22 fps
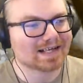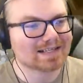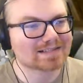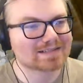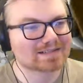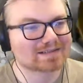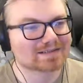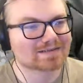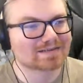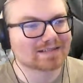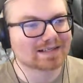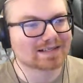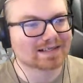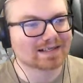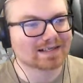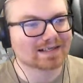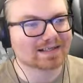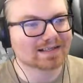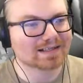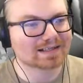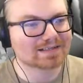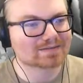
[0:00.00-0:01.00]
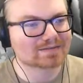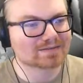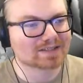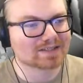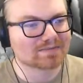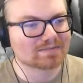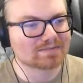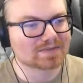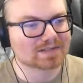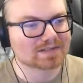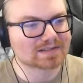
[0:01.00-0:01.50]
that's yeah that's what
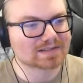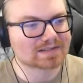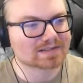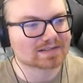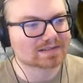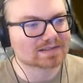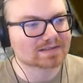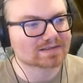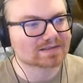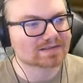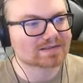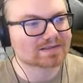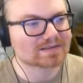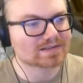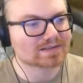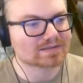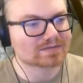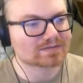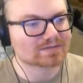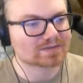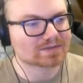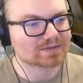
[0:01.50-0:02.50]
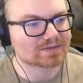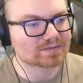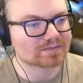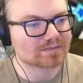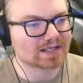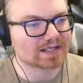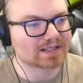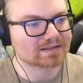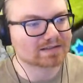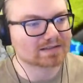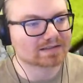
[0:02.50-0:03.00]
i'm missing is is
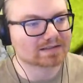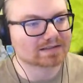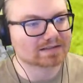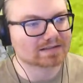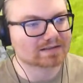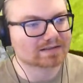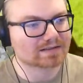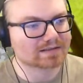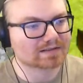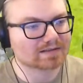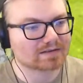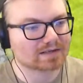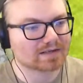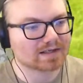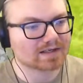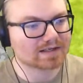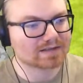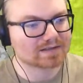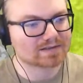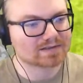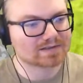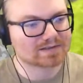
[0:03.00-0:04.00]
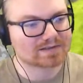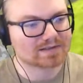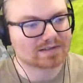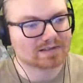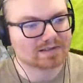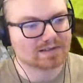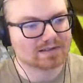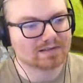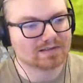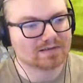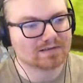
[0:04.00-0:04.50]
respecting the grass
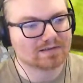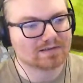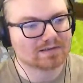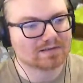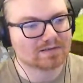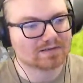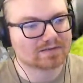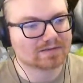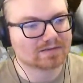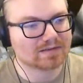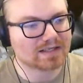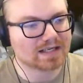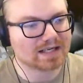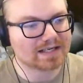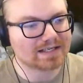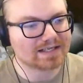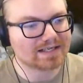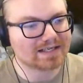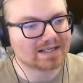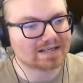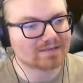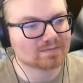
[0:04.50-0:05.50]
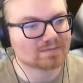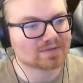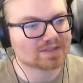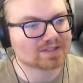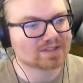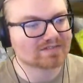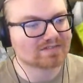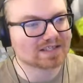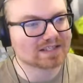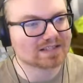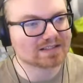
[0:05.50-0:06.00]
oh i can't
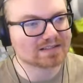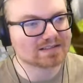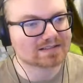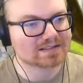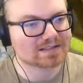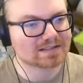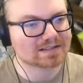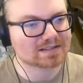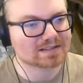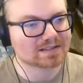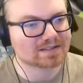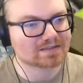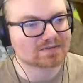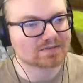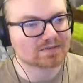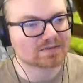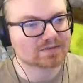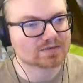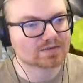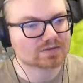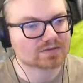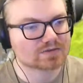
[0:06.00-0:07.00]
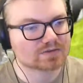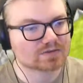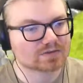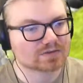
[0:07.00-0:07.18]
believe i didn't take damage